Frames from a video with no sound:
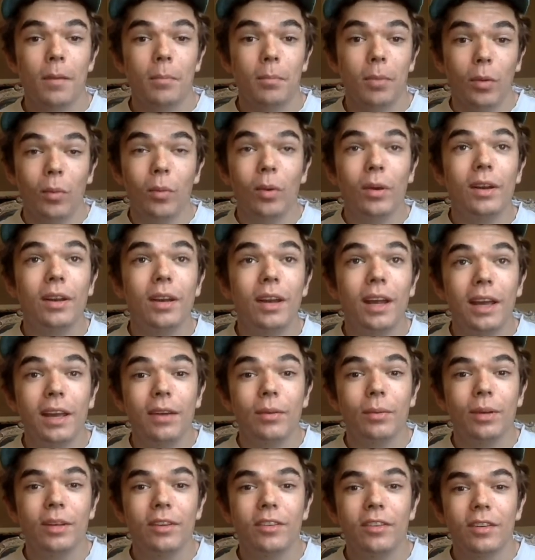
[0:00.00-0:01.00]
But one
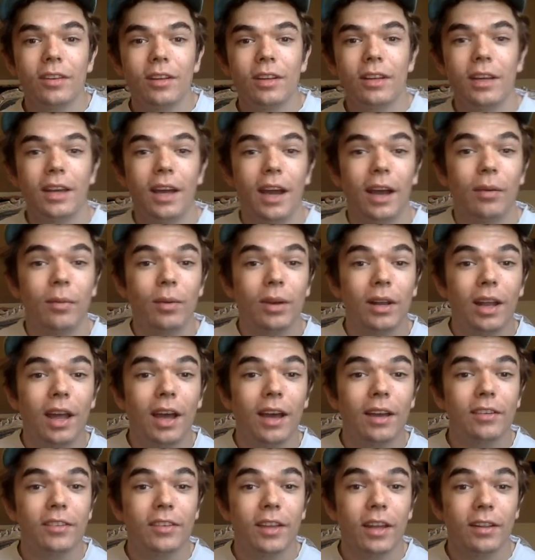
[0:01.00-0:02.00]
day recently, I
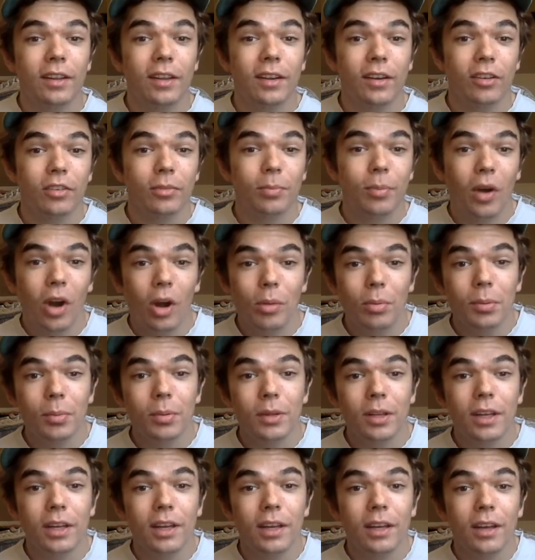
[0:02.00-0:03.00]
realized that there's
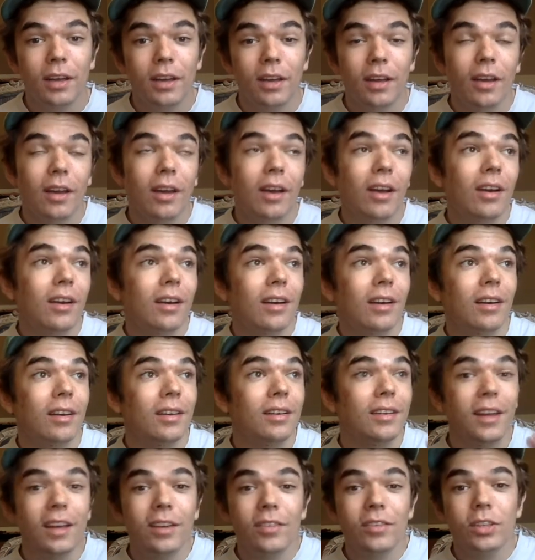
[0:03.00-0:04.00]
probably a uh,
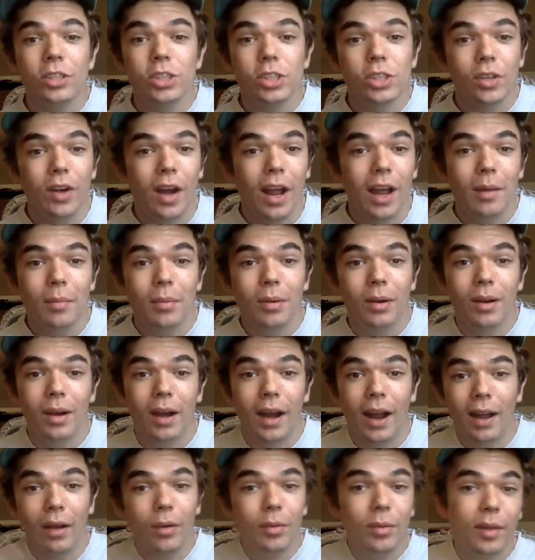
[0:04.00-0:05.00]
David
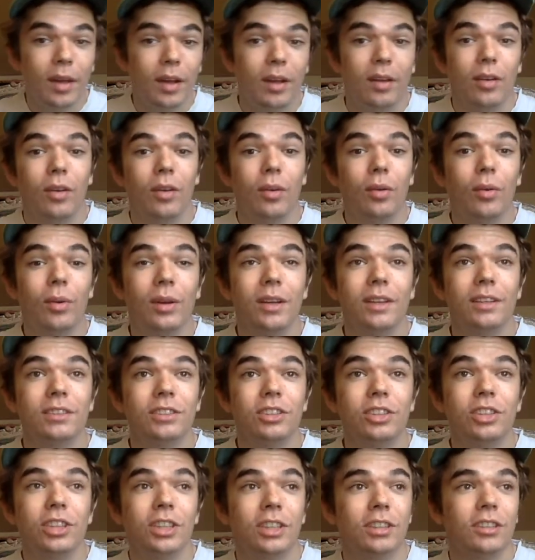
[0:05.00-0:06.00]
Schreiber out there who
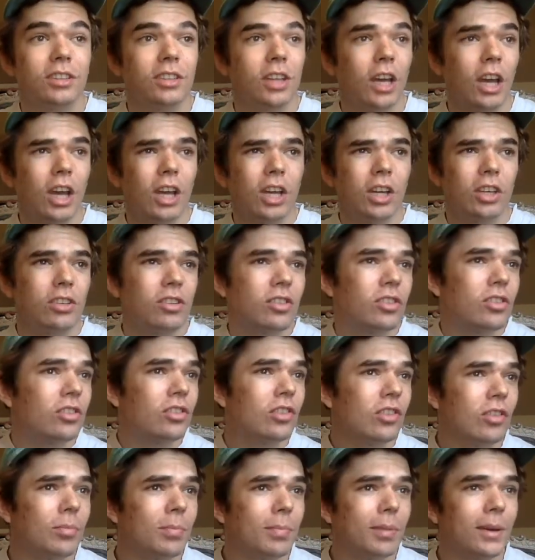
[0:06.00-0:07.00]
is just
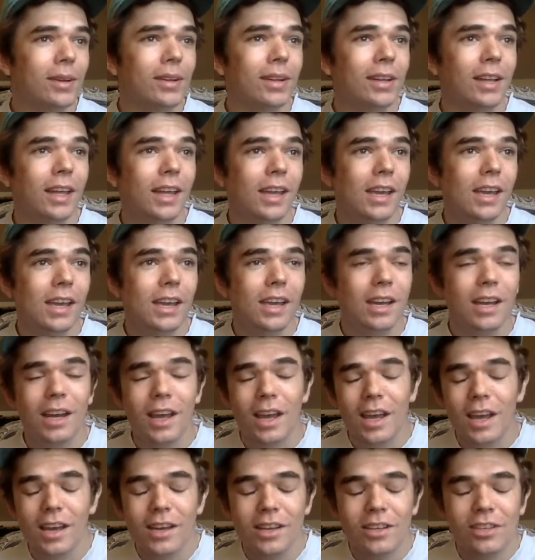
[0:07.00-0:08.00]
super lean,
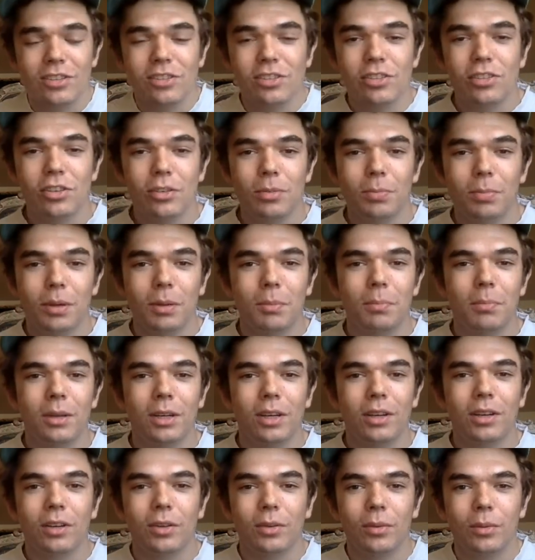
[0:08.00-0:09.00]
super
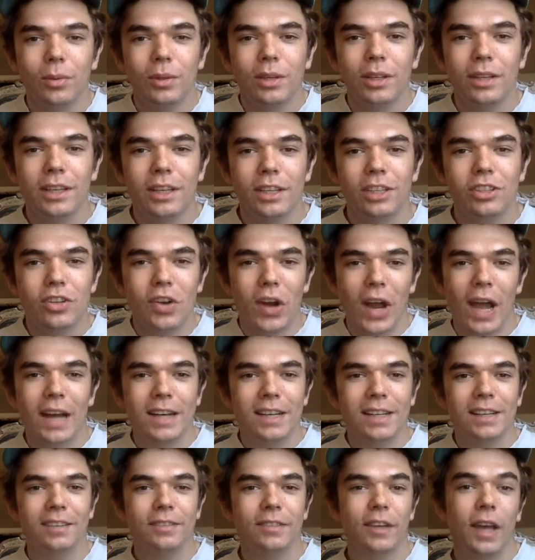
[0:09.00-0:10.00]
built, really
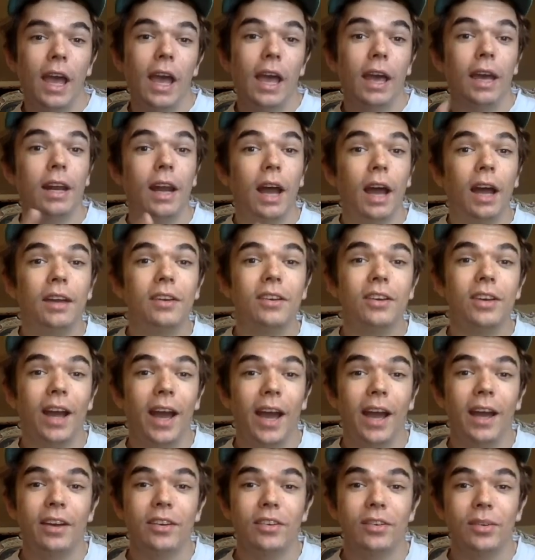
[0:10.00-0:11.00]
attractive, and I could
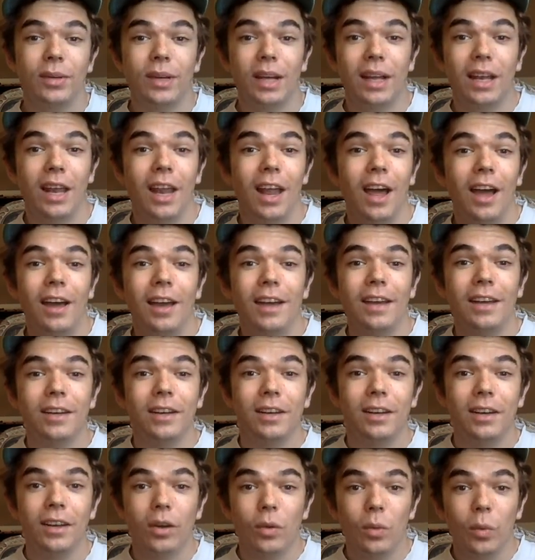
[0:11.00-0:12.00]
actually
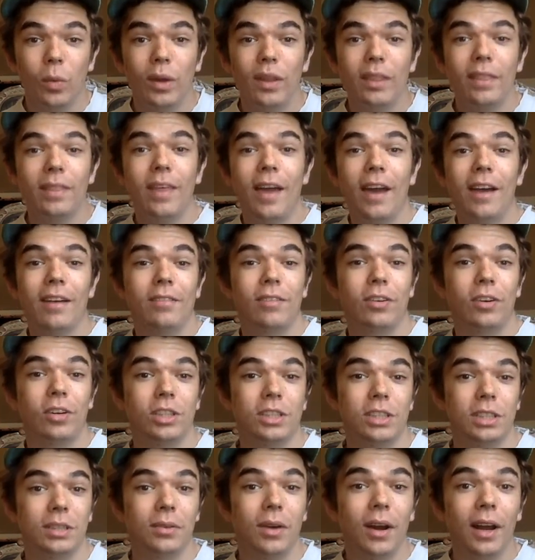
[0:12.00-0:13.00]
align with that
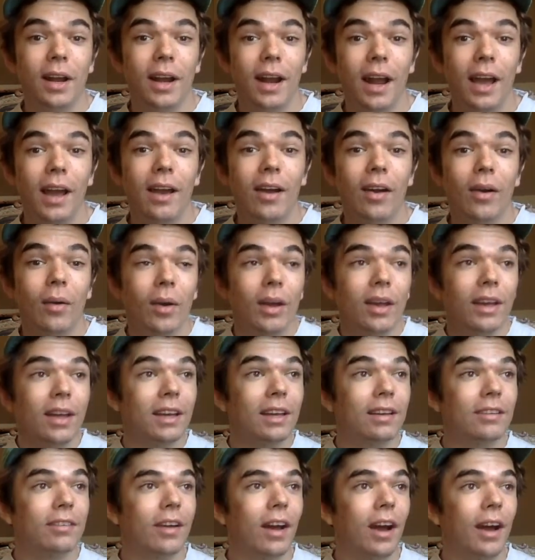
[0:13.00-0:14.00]
version right now
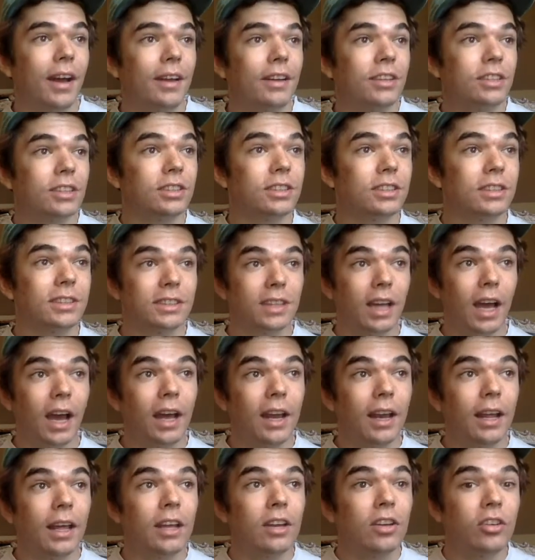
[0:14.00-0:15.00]
if I just
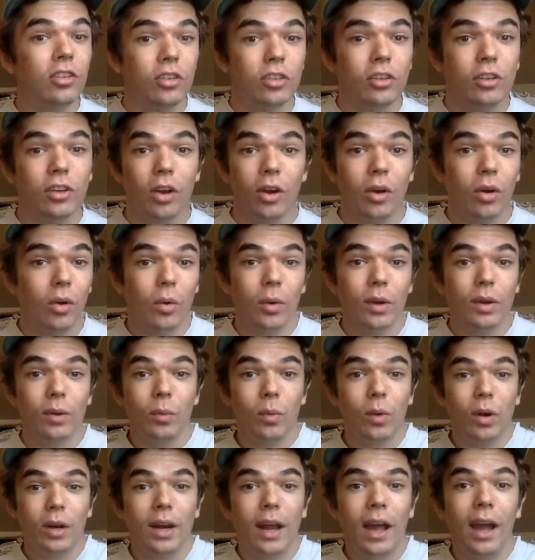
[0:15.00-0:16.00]
decided to go and
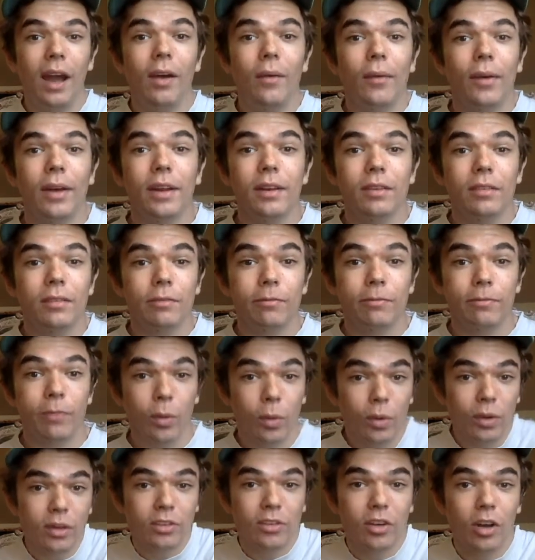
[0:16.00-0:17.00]
work out and
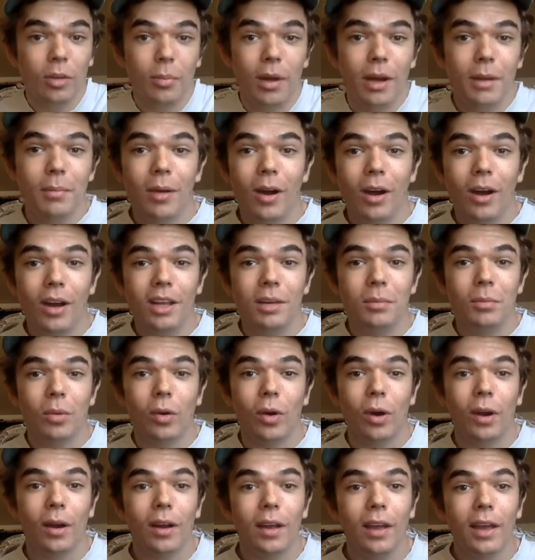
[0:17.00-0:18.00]
focus on my body
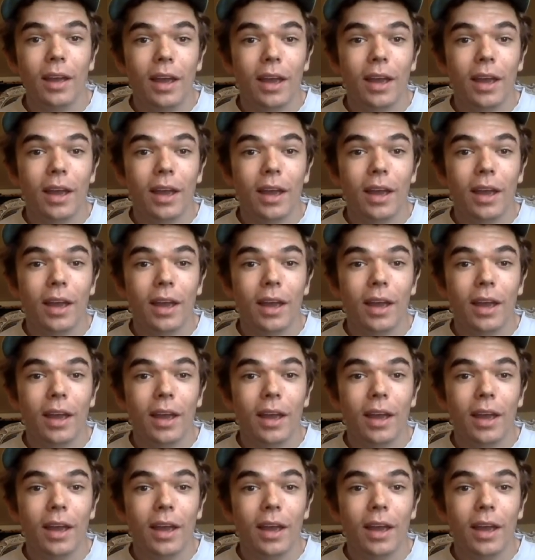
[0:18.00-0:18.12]
more.